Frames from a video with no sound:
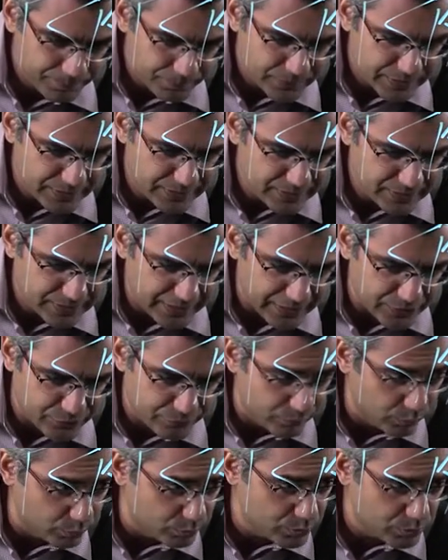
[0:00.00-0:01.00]
these cash
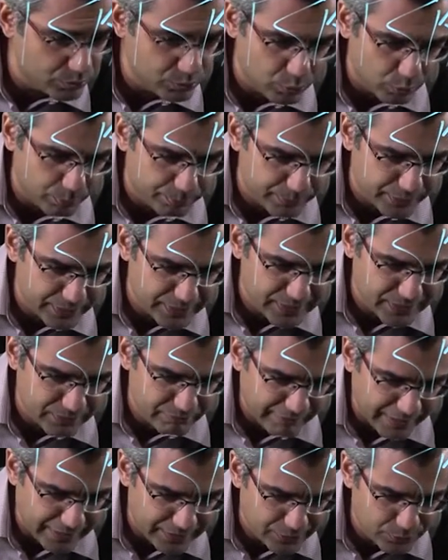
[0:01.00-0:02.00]
flows. So present
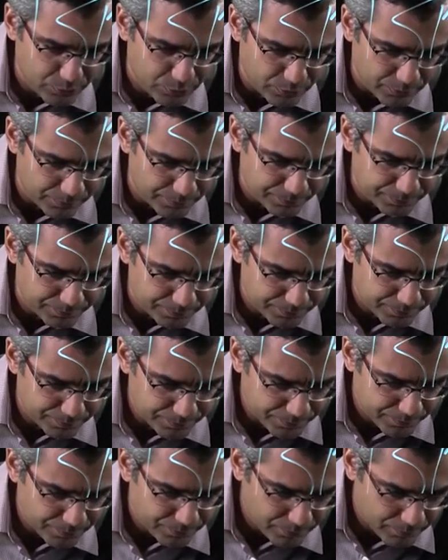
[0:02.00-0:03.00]
value
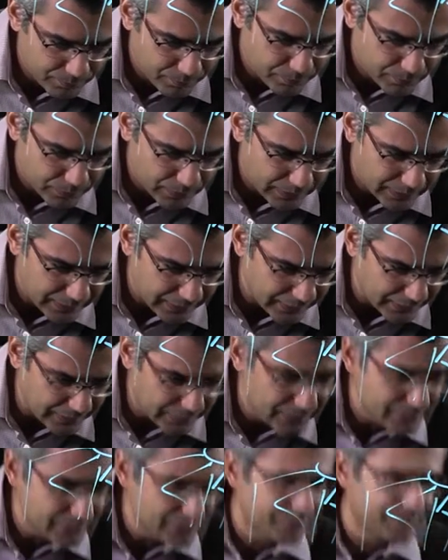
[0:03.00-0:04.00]

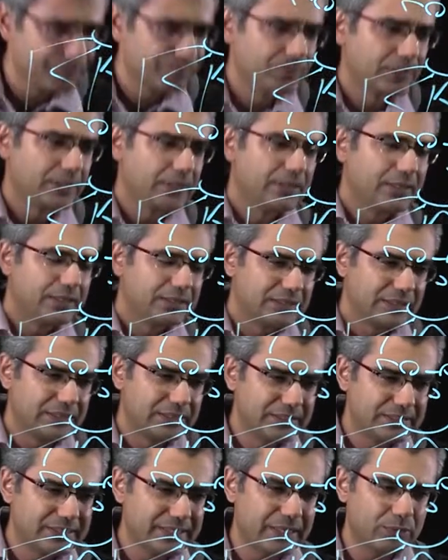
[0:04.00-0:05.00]
is the
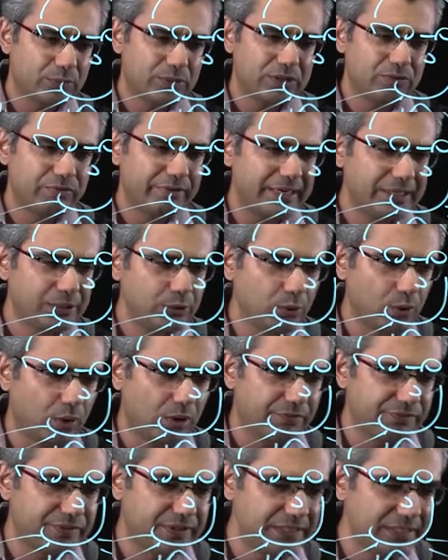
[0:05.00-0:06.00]
discounted value
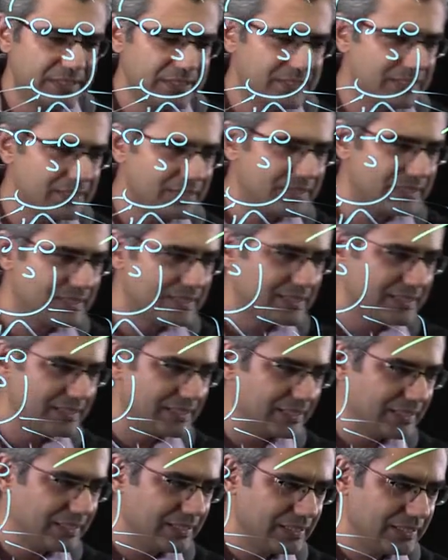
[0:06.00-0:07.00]
of these
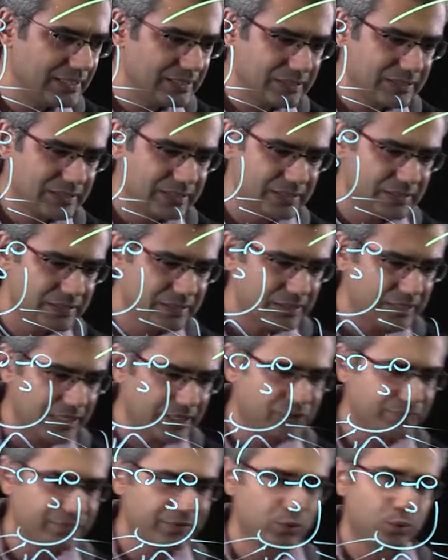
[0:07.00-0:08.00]
C's, these
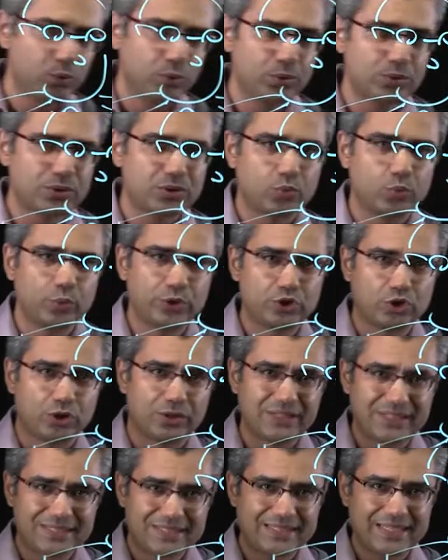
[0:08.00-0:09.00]
cash flows, which are
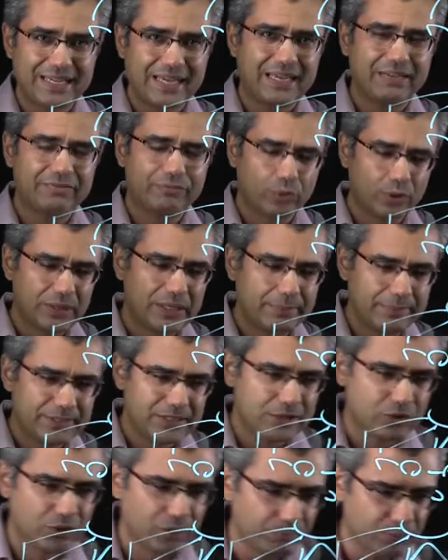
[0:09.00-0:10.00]
the same for
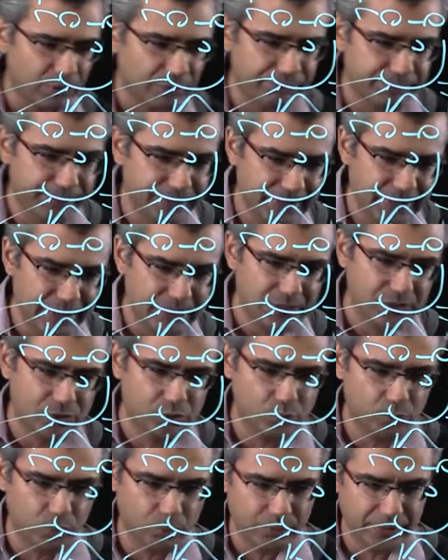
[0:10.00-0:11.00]
limited number of periods.
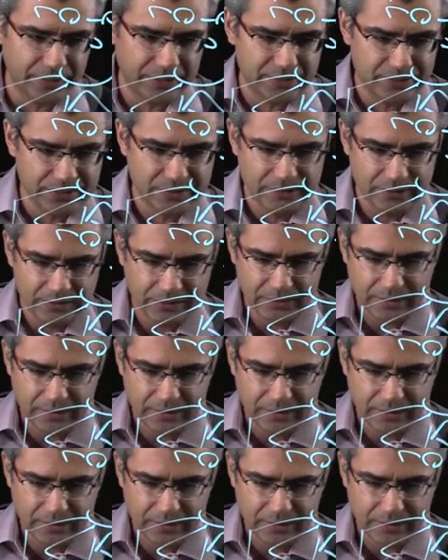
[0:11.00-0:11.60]
So it's